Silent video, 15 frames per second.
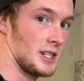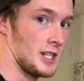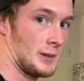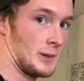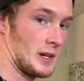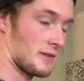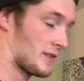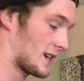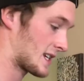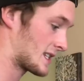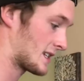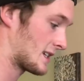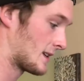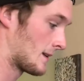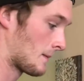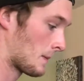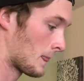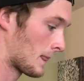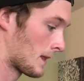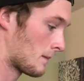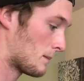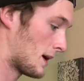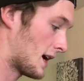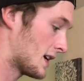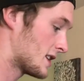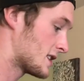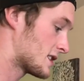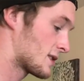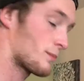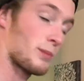and you want to fix it.
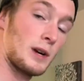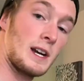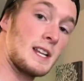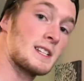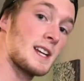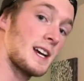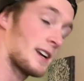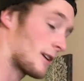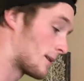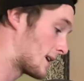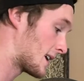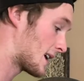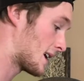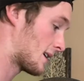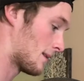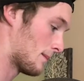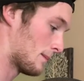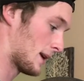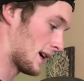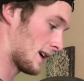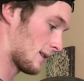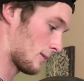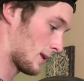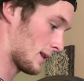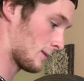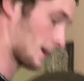Mine's pretty tight already, but one